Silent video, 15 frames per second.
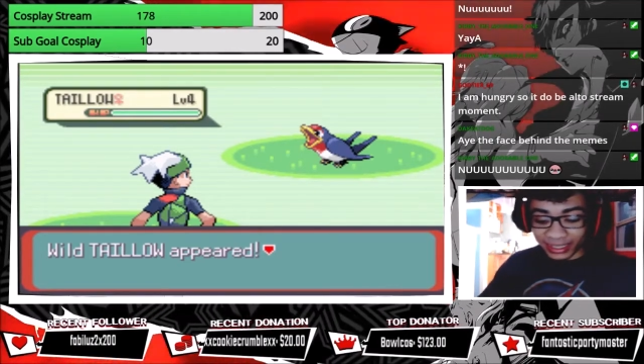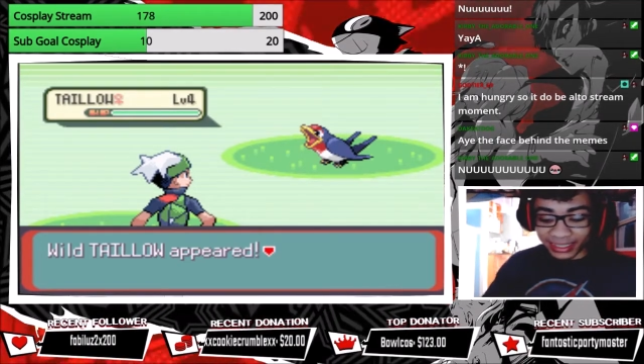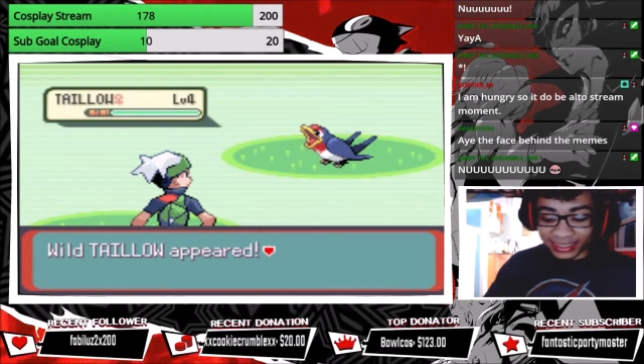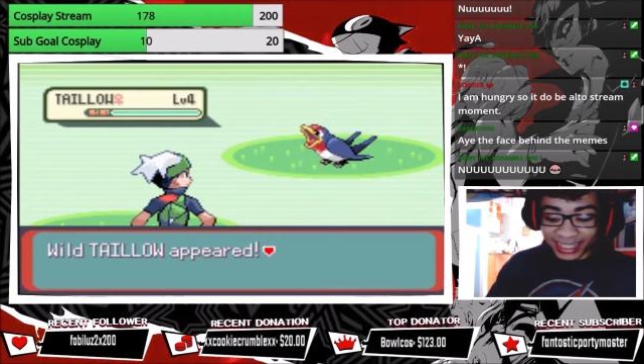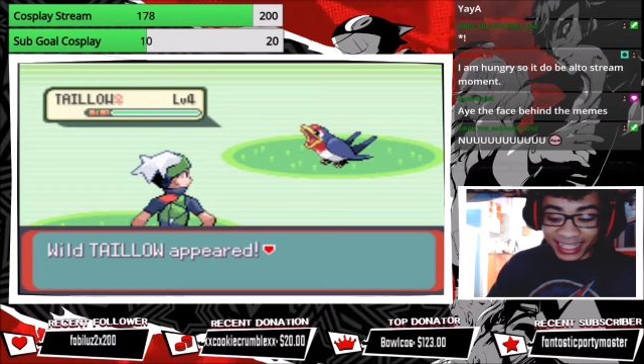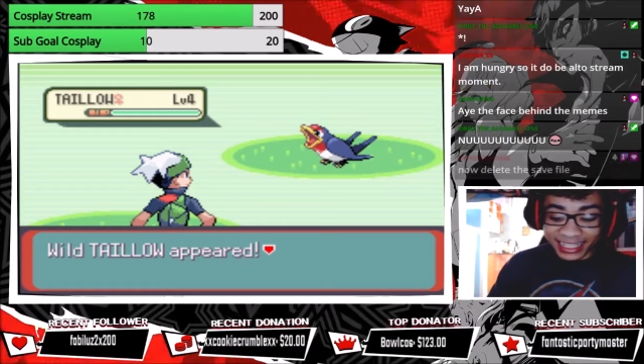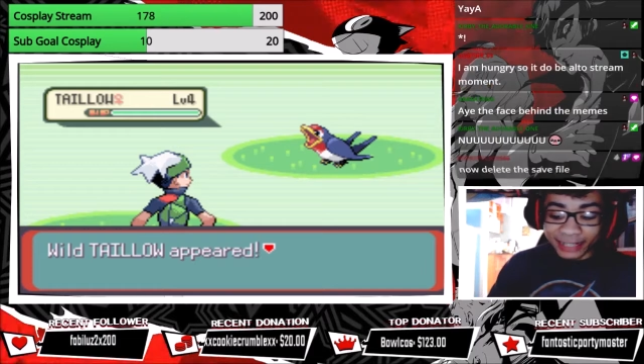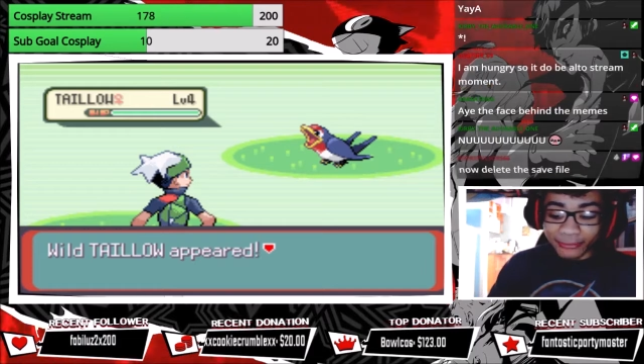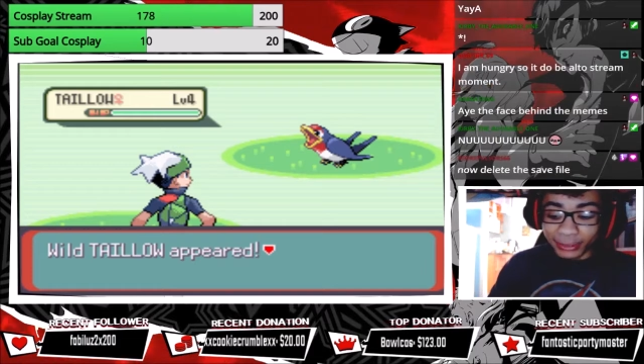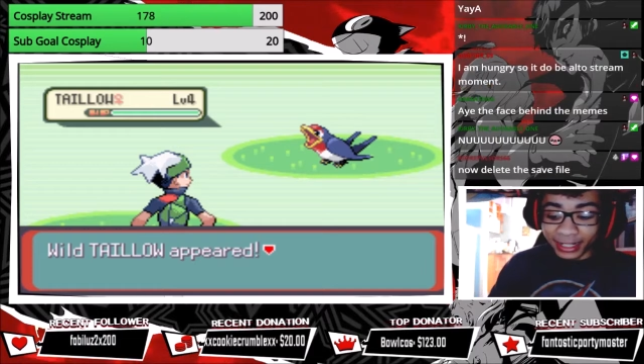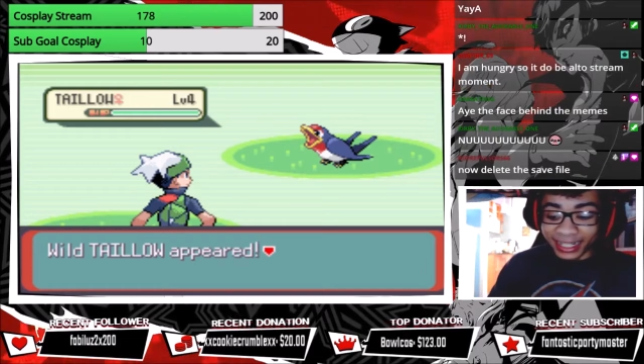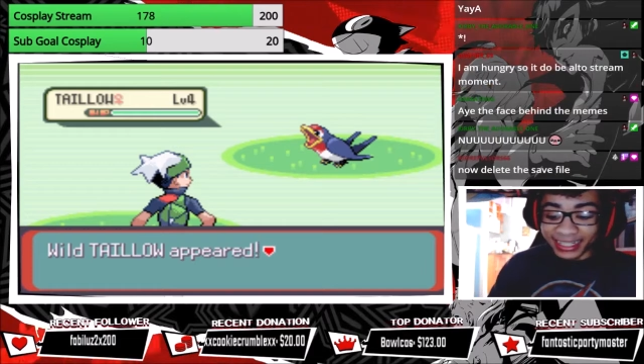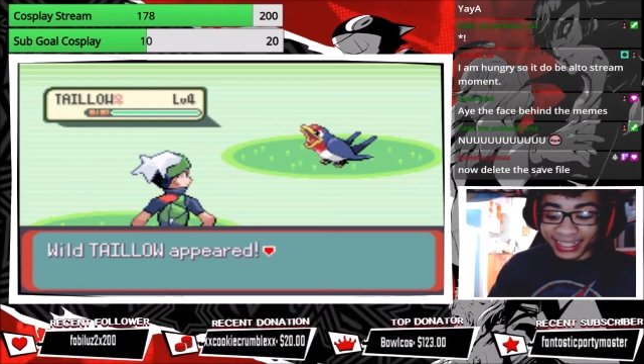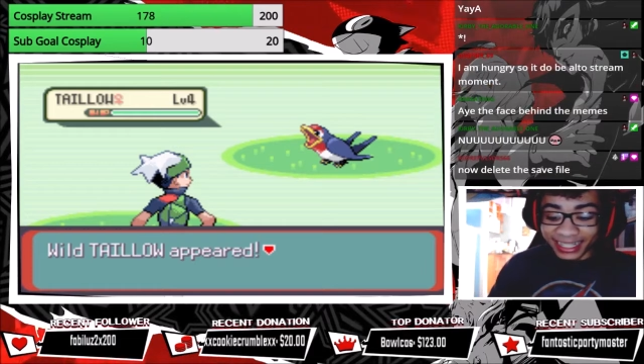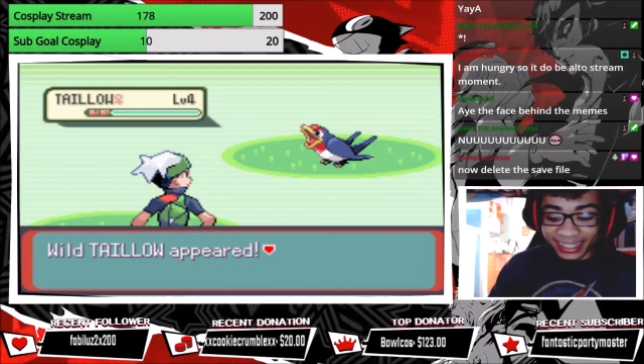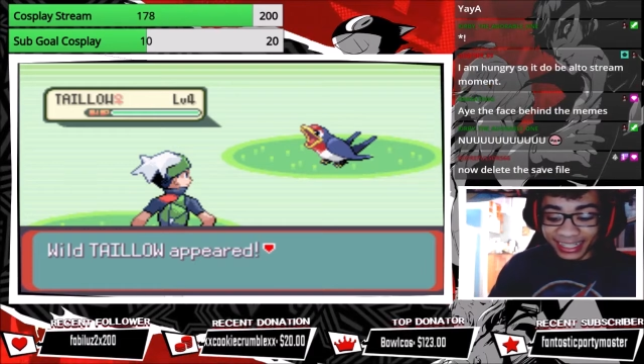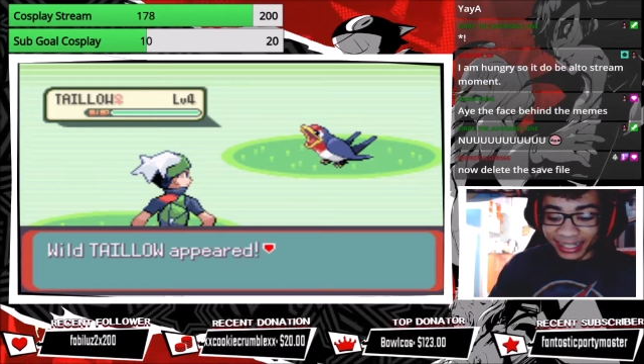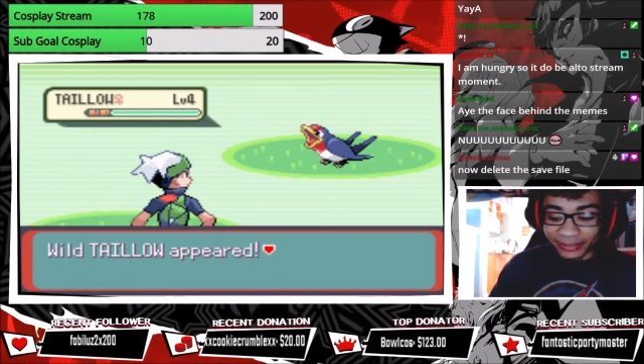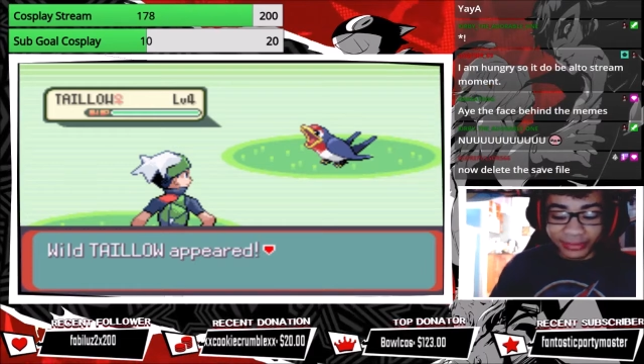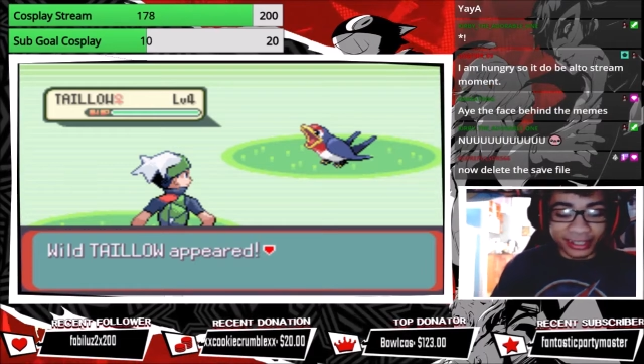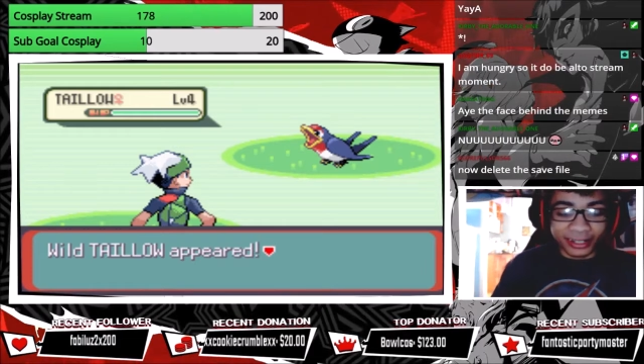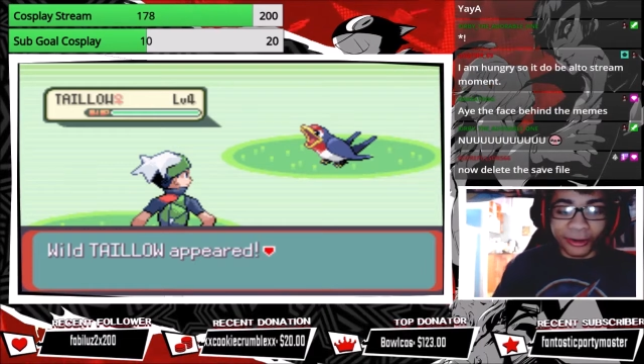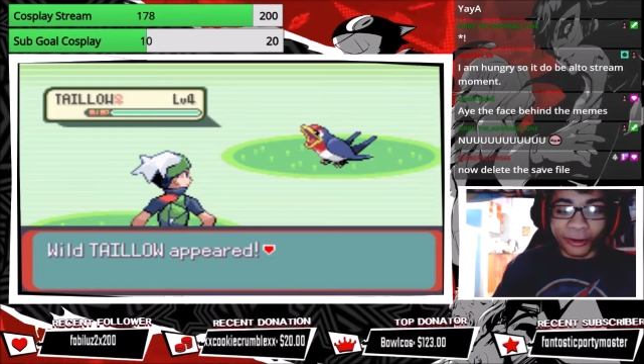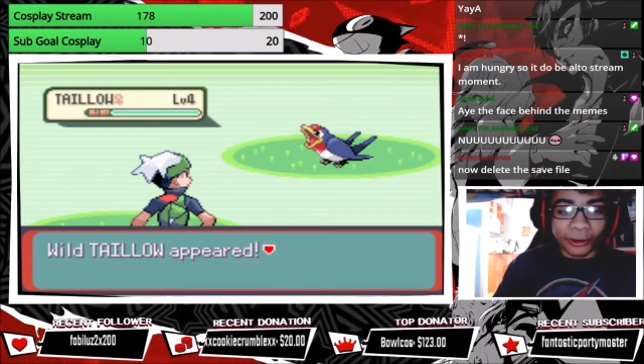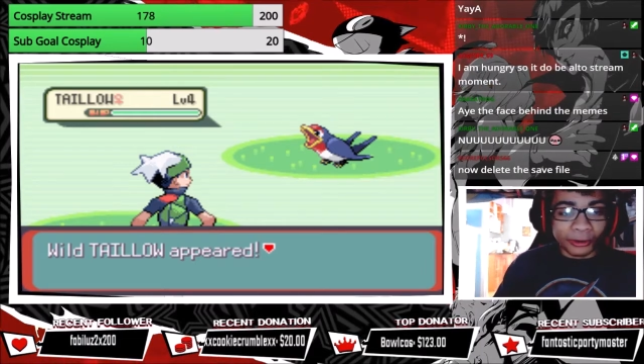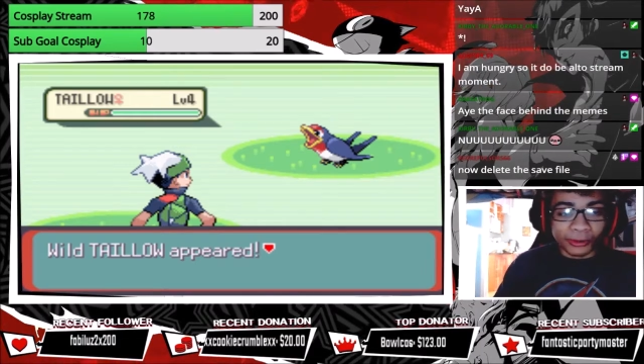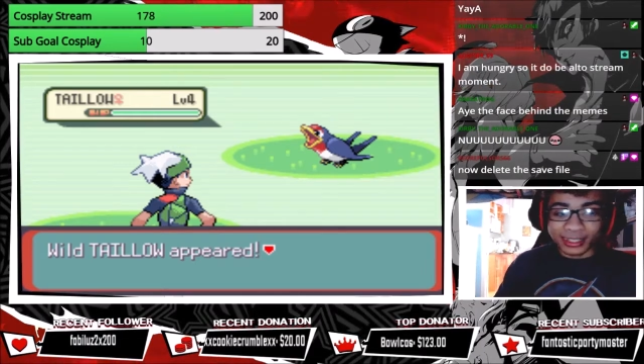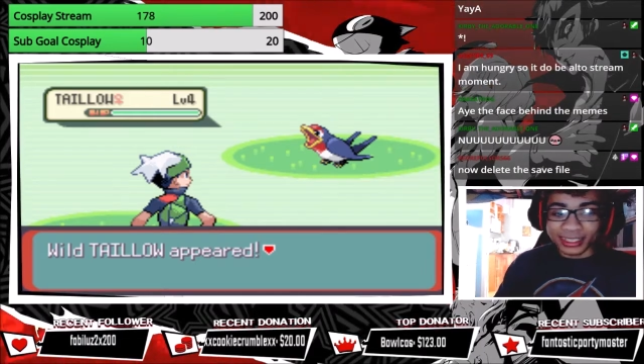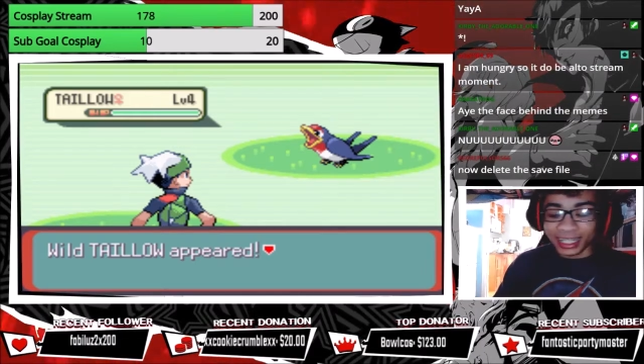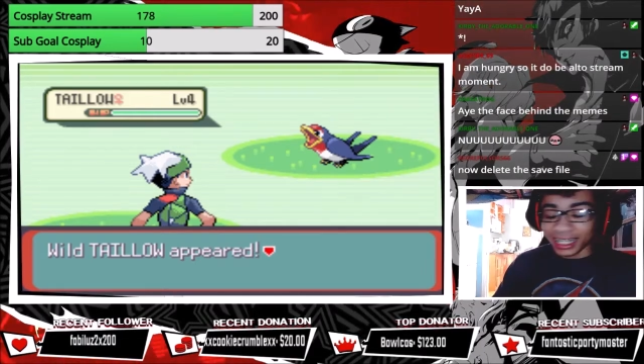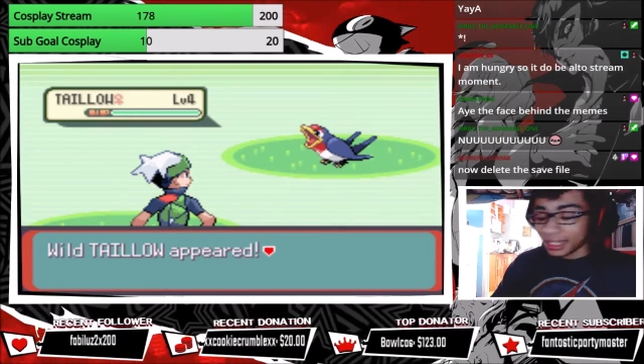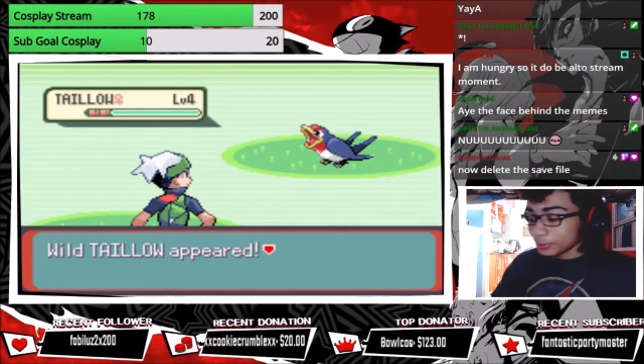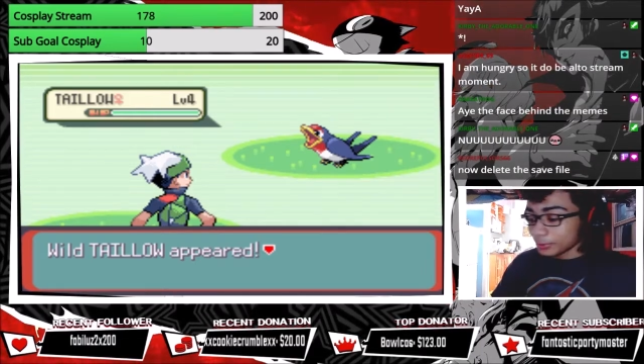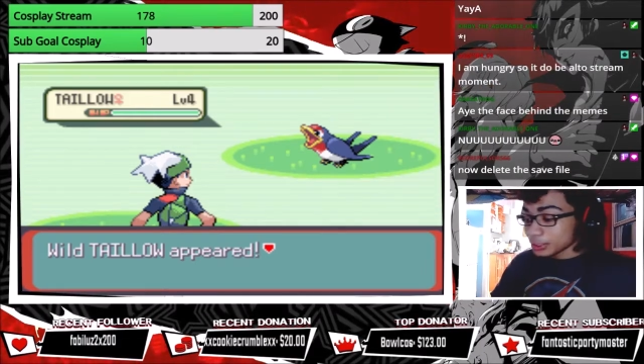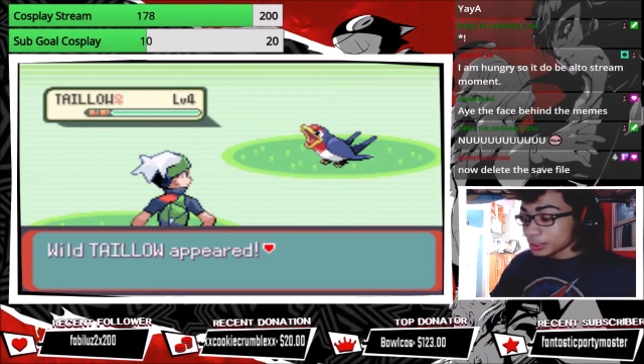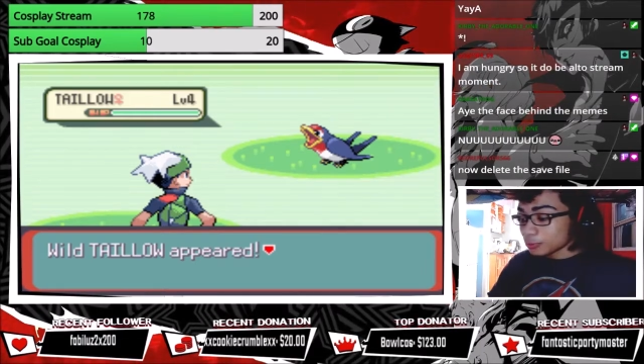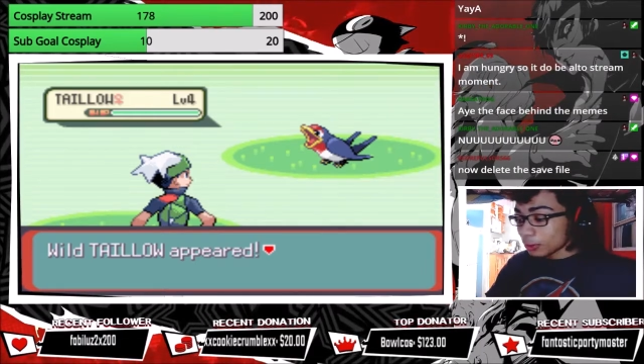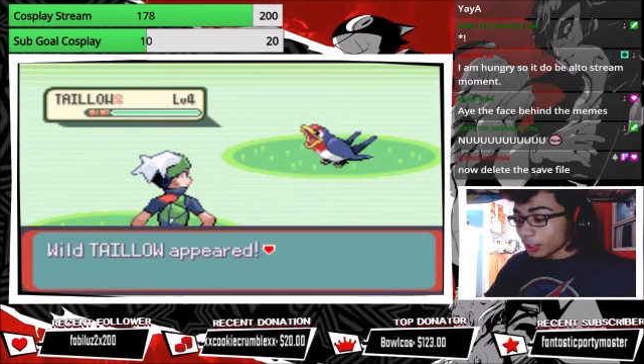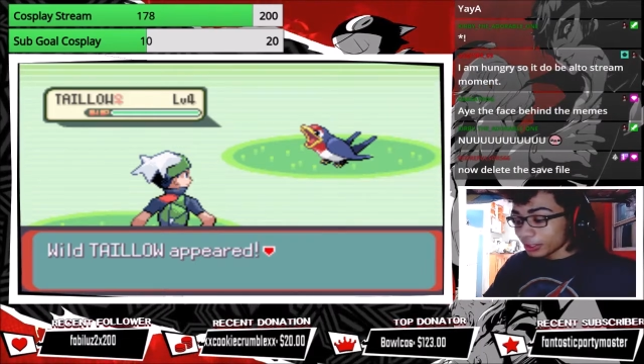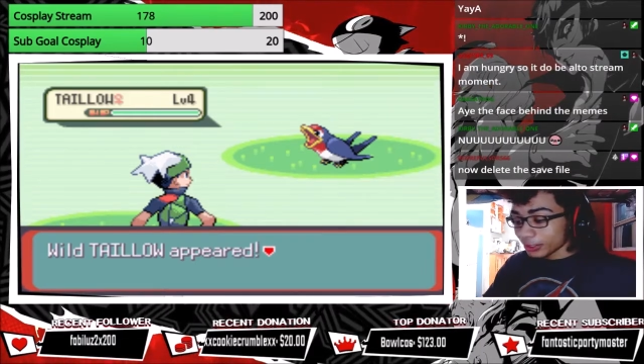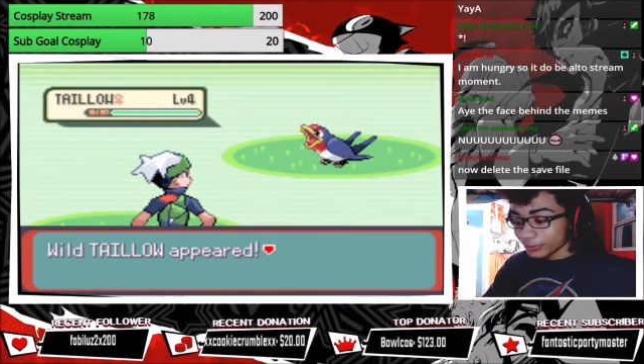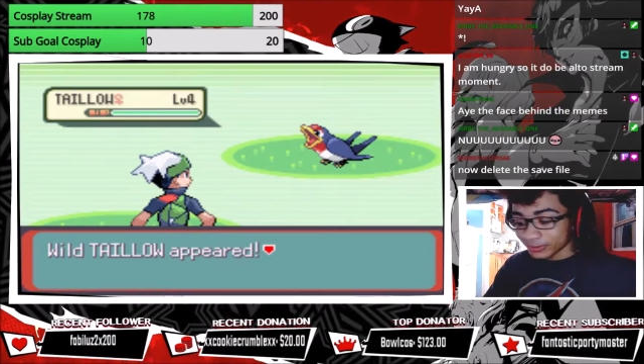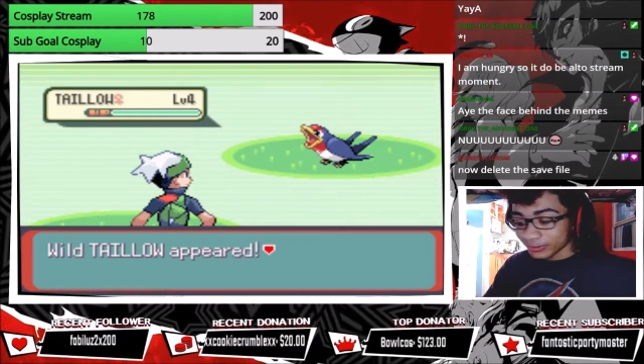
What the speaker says: That's what I nicknamed it all the time, a swallow.